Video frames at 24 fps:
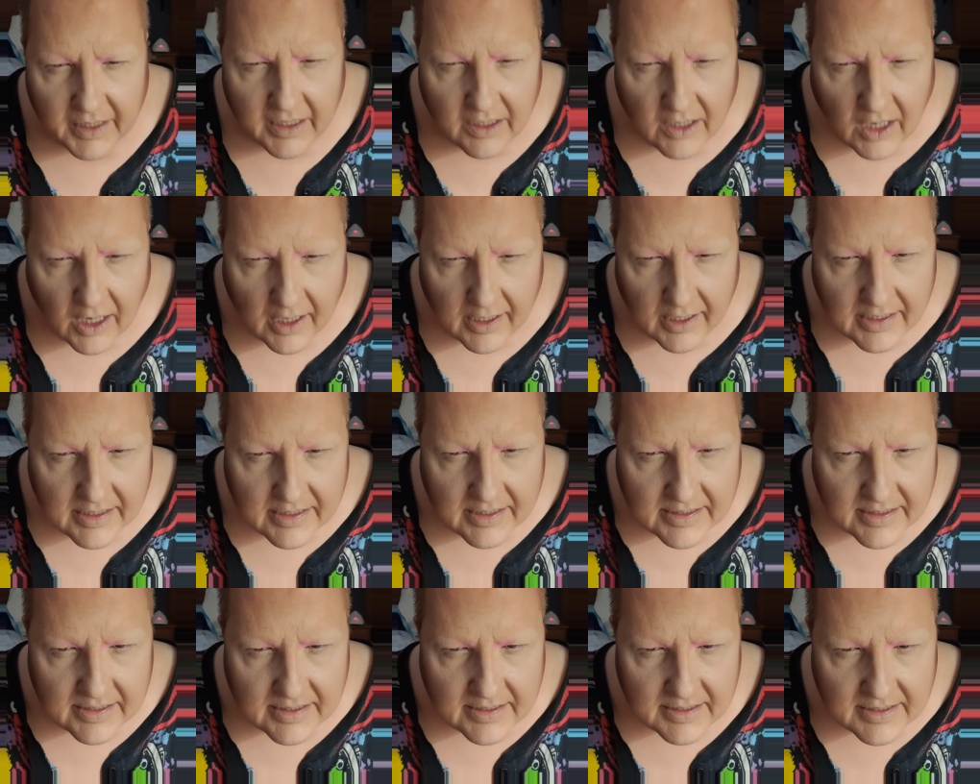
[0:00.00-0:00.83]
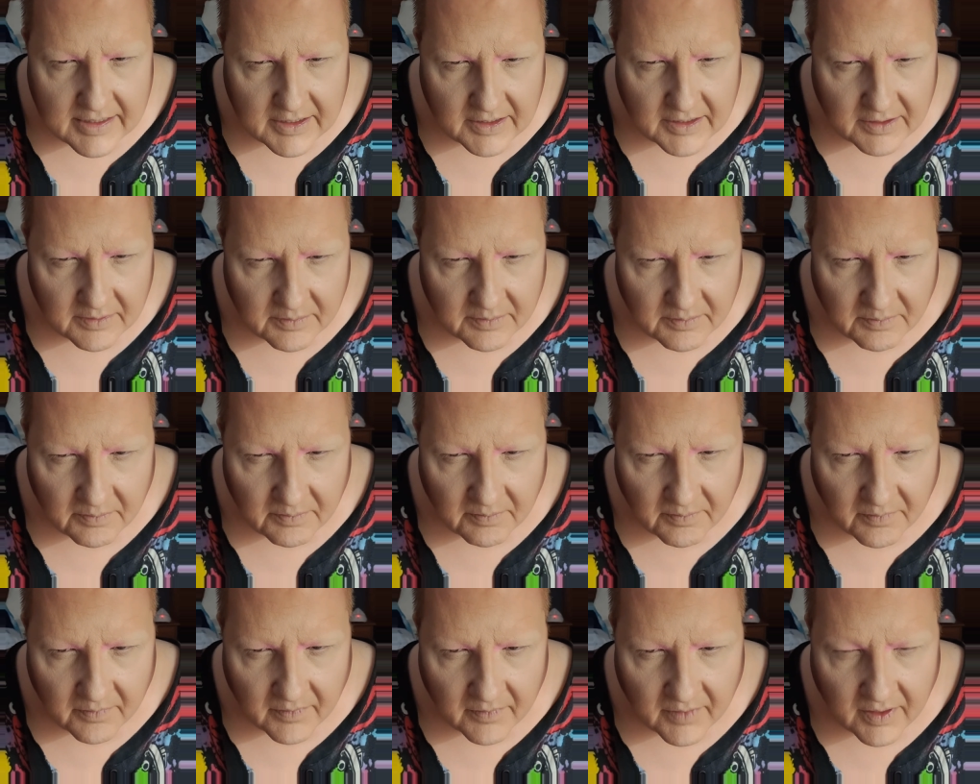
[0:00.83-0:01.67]
honest.
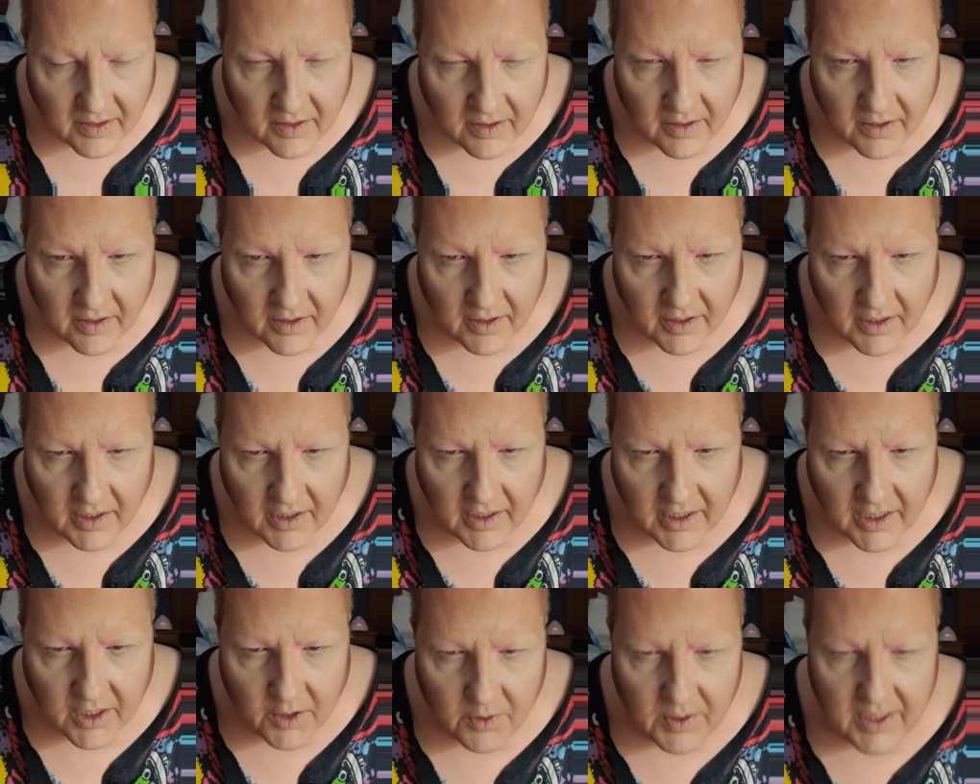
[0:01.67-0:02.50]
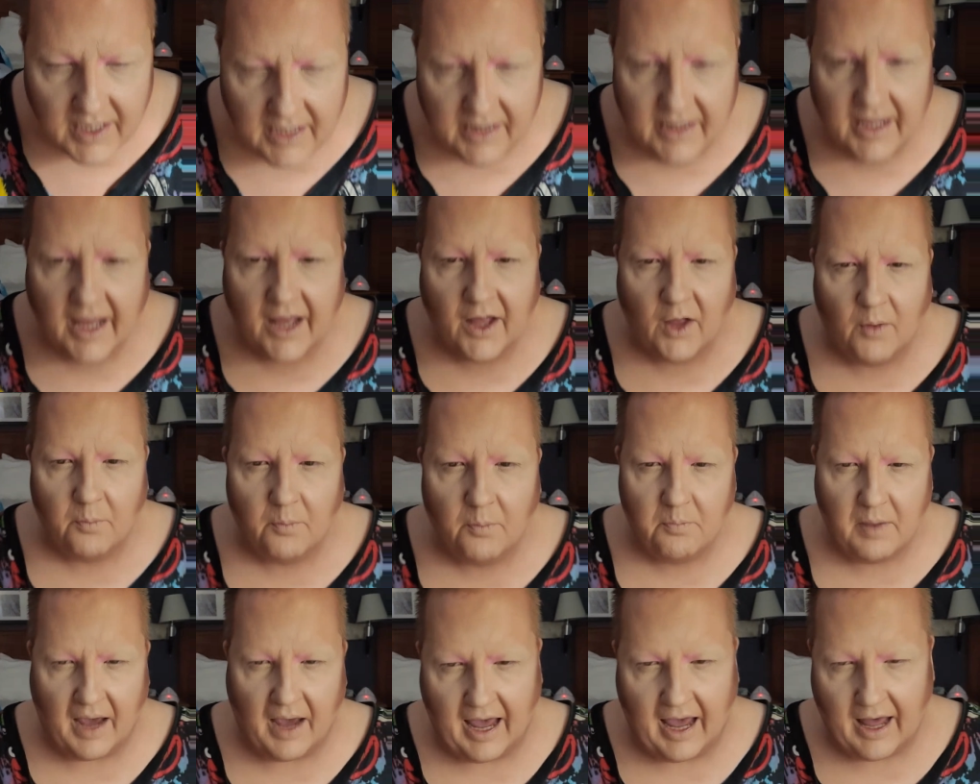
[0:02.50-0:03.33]
You need the help,
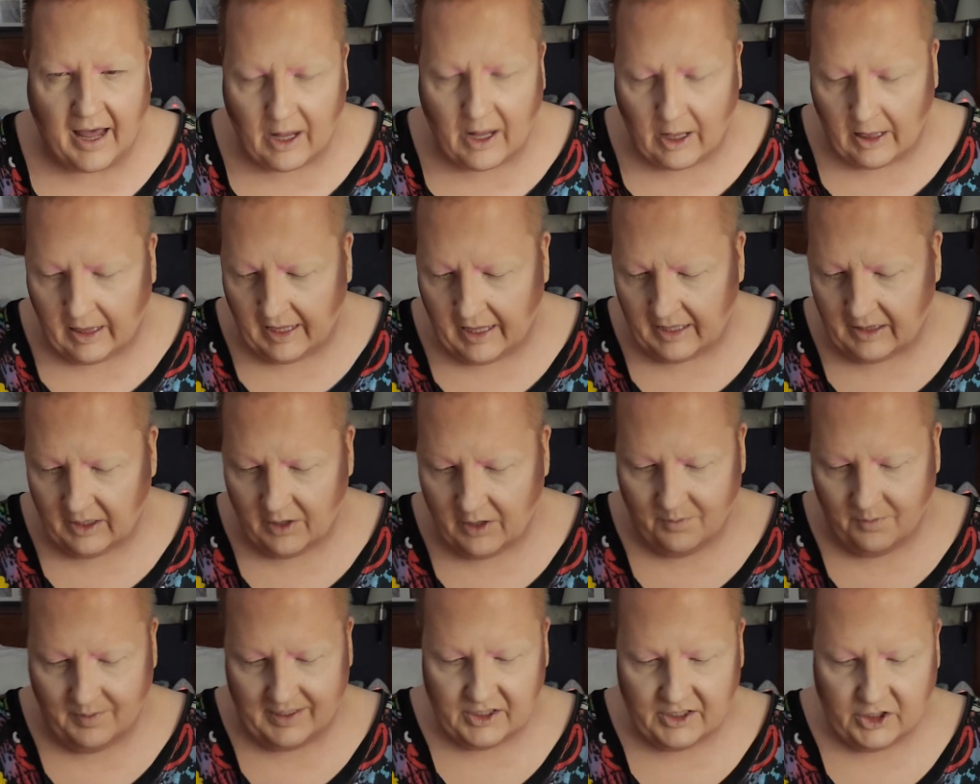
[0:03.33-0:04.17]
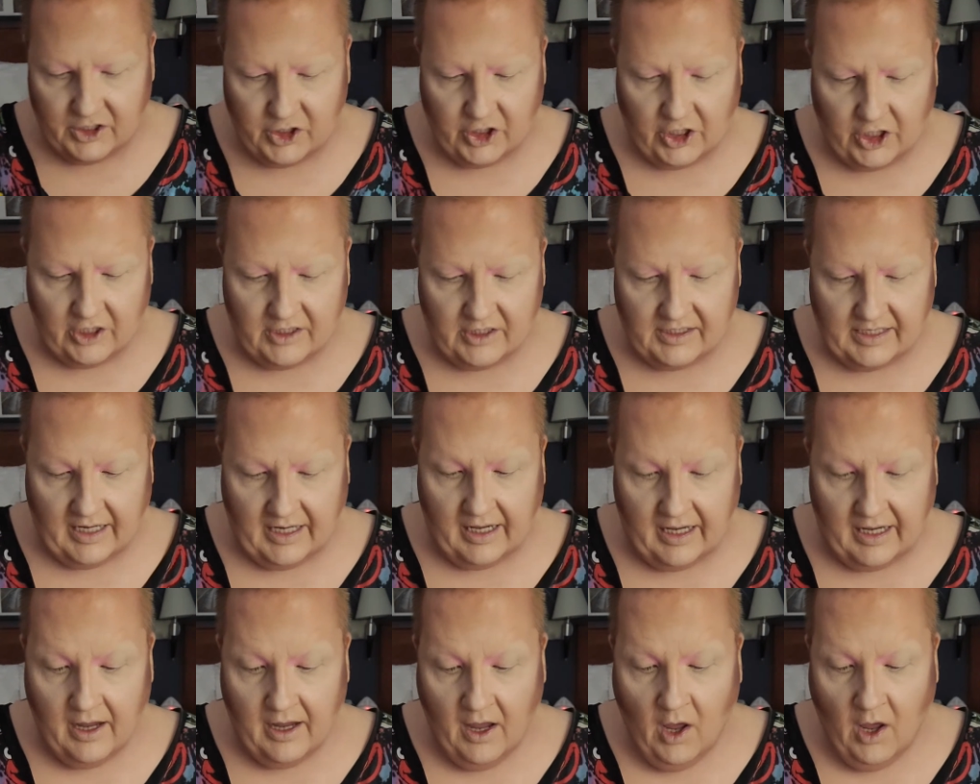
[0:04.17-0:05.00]
pal. Hello, Miss Jersey.